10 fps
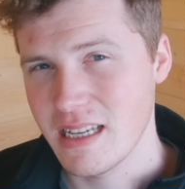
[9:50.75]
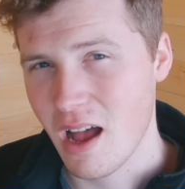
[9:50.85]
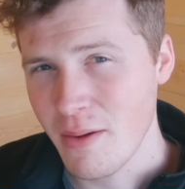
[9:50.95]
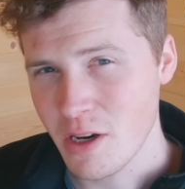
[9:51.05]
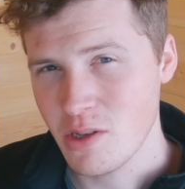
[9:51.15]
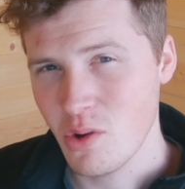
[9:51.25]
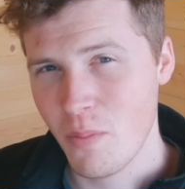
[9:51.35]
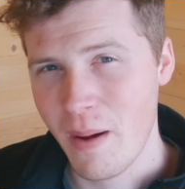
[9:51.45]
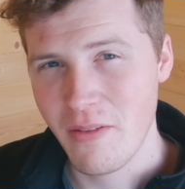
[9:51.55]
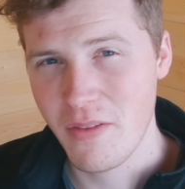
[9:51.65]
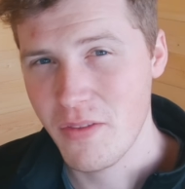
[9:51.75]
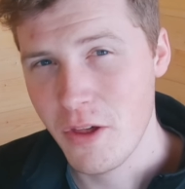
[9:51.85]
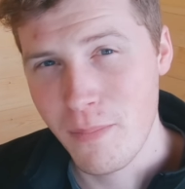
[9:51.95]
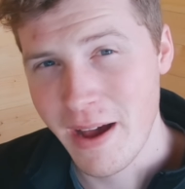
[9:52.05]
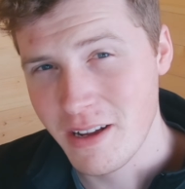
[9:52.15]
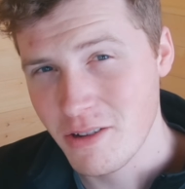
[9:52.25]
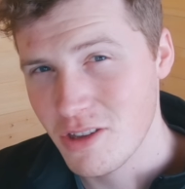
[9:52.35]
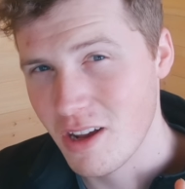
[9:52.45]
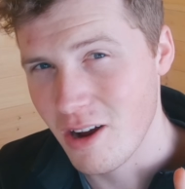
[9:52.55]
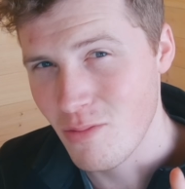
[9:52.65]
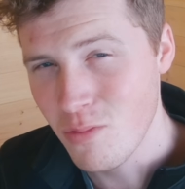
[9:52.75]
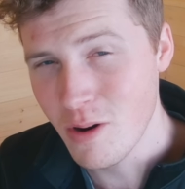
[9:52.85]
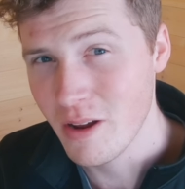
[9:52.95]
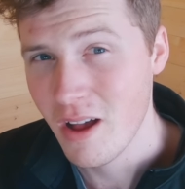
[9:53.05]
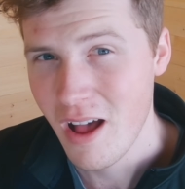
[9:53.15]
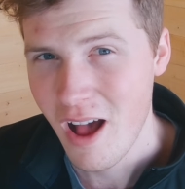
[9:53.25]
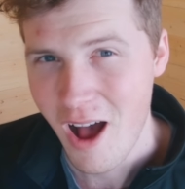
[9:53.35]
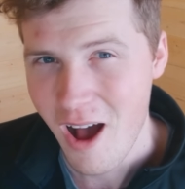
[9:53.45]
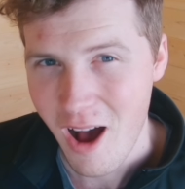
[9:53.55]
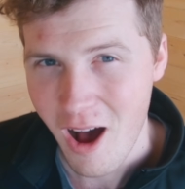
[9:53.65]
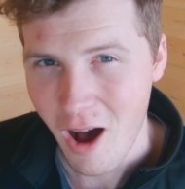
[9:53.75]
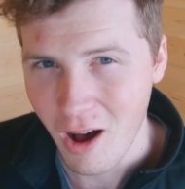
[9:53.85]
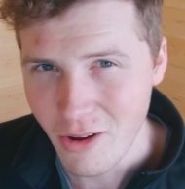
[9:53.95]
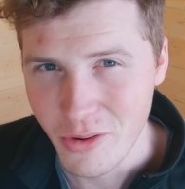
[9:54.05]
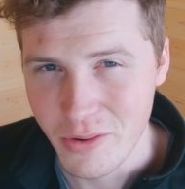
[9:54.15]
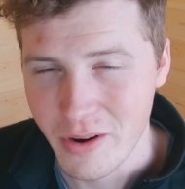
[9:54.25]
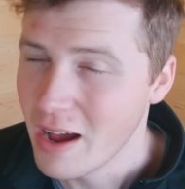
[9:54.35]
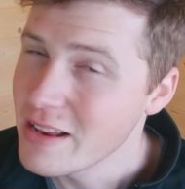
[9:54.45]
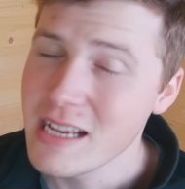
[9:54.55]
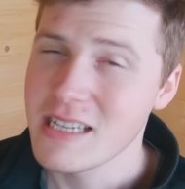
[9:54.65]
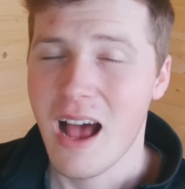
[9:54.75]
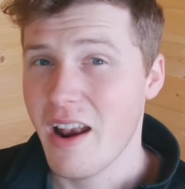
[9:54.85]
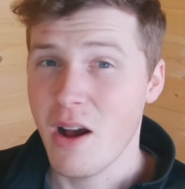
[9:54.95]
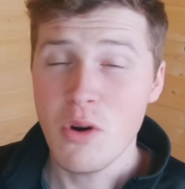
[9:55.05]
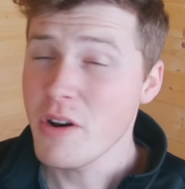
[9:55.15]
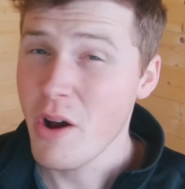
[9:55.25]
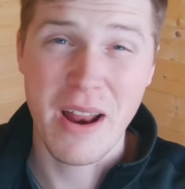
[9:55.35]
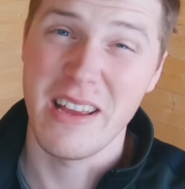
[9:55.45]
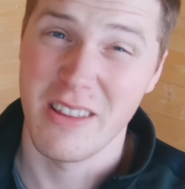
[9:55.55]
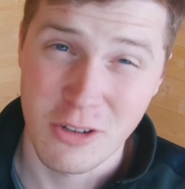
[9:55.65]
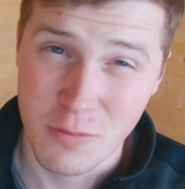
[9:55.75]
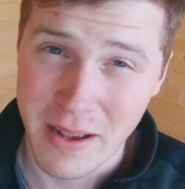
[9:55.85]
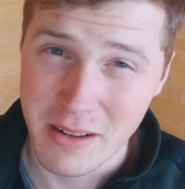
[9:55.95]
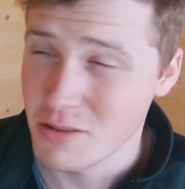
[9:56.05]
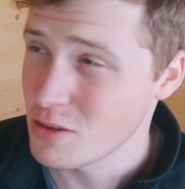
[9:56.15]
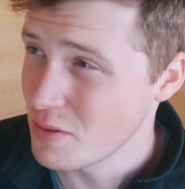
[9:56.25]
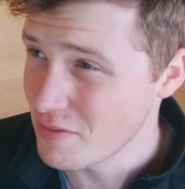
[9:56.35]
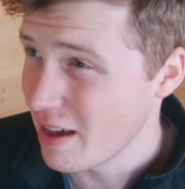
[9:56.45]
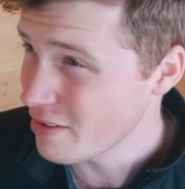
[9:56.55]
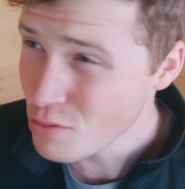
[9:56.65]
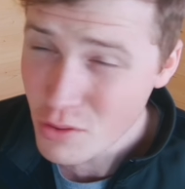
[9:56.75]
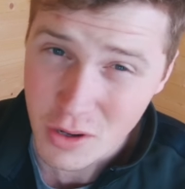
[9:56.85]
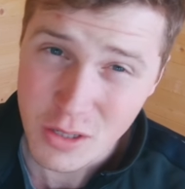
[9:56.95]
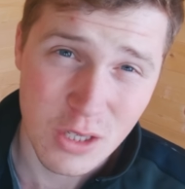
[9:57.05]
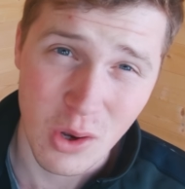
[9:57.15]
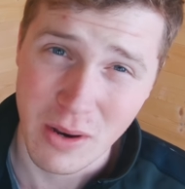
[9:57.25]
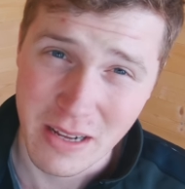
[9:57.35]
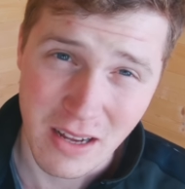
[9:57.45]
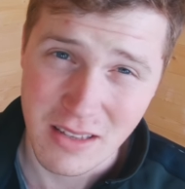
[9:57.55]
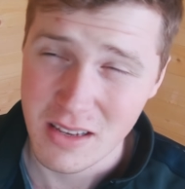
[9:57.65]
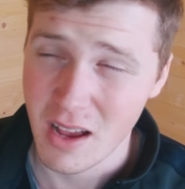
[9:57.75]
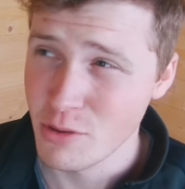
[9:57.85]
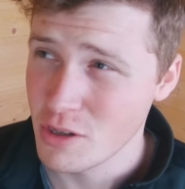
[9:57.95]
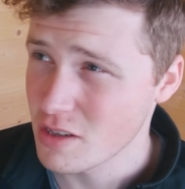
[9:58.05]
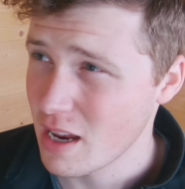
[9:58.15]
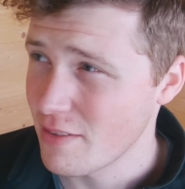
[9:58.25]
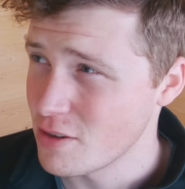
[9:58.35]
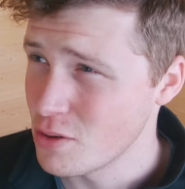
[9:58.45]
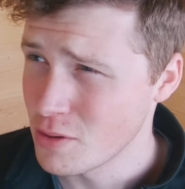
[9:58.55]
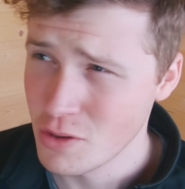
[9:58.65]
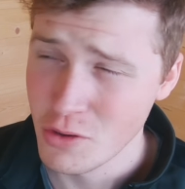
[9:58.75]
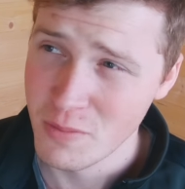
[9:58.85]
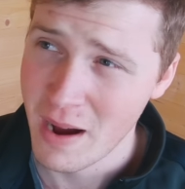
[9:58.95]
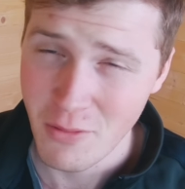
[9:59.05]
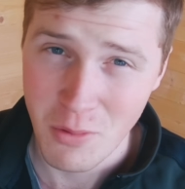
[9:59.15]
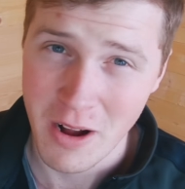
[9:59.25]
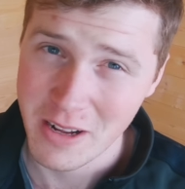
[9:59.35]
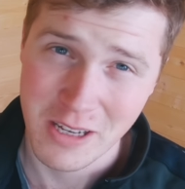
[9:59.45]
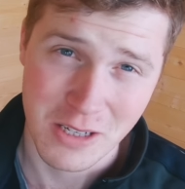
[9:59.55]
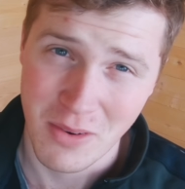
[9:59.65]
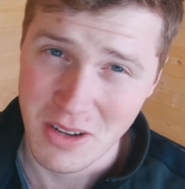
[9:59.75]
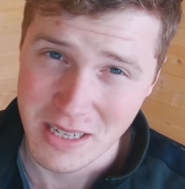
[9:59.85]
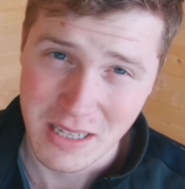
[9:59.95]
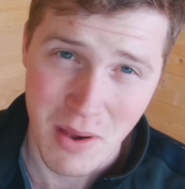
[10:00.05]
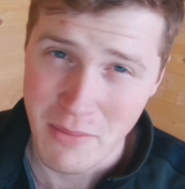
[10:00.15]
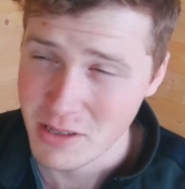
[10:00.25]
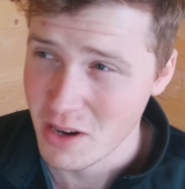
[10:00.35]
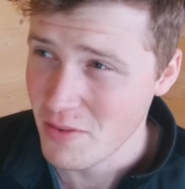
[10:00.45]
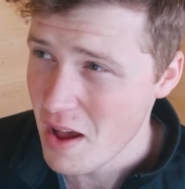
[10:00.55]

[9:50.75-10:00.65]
I'm going to talk about the Baikals that I would own. Yes, and I would own any of those Baikals, to be fair. They're all good, solid guns. I would just have to do a huge amount of work customizing it to make myself